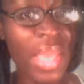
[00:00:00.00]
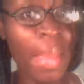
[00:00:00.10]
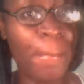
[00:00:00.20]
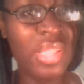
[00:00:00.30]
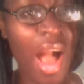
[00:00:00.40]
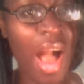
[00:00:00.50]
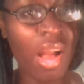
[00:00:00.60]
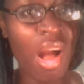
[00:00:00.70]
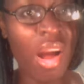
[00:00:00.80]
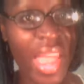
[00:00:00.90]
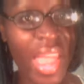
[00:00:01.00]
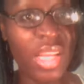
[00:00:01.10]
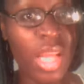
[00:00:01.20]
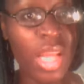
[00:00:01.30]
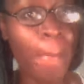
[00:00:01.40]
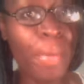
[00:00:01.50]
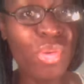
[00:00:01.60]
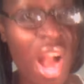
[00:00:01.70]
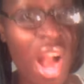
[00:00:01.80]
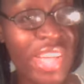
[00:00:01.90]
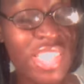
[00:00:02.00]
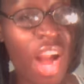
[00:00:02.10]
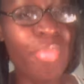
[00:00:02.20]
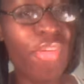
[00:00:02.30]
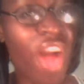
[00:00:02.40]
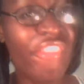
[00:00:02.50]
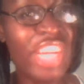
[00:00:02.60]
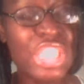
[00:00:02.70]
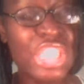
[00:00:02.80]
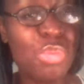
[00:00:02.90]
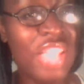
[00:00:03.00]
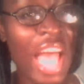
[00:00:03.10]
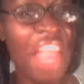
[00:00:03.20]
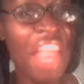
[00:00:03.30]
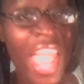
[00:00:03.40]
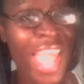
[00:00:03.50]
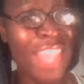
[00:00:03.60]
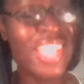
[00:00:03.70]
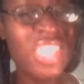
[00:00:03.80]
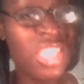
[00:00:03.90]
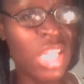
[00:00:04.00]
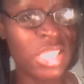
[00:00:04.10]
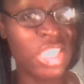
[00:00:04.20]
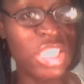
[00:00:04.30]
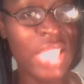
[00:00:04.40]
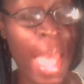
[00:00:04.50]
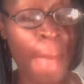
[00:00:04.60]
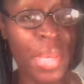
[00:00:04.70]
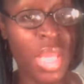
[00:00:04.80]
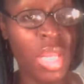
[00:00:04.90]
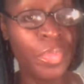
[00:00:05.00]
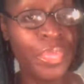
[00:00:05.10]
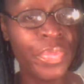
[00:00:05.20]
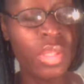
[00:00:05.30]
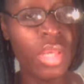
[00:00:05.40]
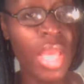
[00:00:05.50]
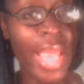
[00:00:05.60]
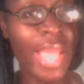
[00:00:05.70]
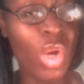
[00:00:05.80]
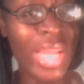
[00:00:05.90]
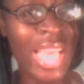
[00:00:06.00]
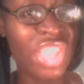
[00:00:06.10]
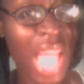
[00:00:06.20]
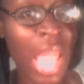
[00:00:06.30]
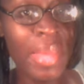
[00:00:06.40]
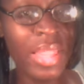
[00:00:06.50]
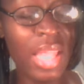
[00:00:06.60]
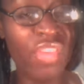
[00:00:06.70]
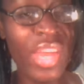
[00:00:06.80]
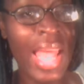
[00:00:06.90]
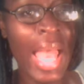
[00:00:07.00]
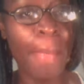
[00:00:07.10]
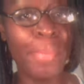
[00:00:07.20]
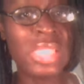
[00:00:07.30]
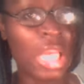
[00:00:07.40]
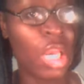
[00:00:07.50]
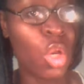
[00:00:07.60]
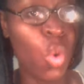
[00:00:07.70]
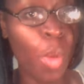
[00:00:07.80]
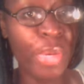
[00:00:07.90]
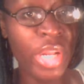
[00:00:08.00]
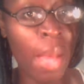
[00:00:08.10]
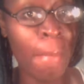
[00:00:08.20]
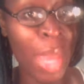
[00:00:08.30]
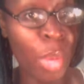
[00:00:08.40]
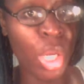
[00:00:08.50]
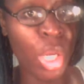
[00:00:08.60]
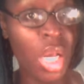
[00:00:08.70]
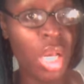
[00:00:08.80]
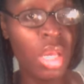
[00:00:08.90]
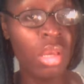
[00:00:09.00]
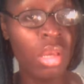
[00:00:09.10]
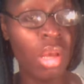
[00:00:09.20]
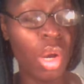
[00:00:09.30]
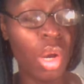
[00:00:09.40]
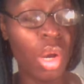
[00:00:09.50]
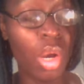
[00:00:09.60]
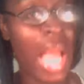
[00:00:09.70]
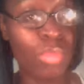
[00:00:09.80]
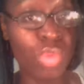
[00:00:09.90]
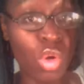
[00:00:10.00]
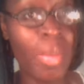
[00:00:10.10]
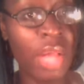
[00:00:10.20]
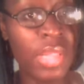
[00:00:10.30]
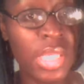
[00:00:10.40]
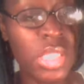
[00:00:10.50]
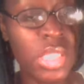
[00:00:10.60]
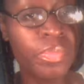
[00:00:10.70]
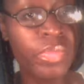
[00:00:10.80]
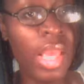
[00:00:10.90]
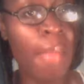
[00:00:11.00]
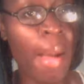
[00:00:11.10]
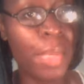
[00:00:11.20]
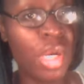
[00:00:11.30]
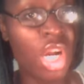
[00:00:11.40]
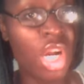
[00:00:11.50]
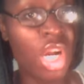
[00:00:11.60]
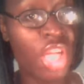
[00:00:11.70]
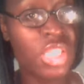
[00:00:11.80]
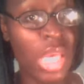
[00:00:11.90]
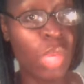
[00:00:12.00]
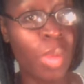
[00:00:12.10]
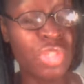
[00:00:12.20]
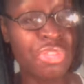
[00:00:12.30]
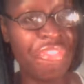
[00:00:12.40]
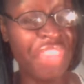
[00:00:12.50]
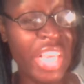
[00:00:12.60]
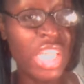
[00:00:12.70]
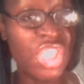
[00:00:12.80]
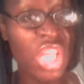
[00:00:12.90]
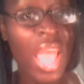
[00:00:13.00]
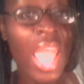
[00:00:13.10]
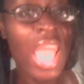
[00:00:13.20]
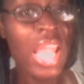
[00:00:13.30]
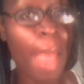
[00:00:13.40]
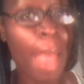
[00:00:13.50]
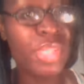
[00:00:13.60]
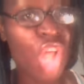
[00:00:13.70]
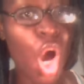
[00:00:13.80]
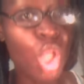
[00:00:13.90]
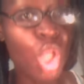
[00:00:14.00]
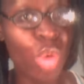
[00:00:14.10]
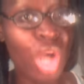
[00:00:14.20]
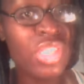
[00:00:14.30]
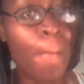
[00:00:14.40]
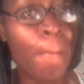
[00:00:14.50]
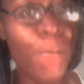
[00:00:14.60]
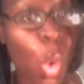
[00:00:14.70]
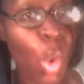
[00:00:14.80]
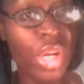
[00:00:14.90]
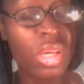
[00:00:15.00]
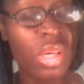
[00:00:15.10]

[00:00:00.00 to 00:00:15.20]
and block our economic progress, our progress through life. And this doesn't just happen and on the entertainment level. It happens in corporate America, okay? I wrote about this in my book, A Dark-Skinned Woman's Revenge. It happens all across the board.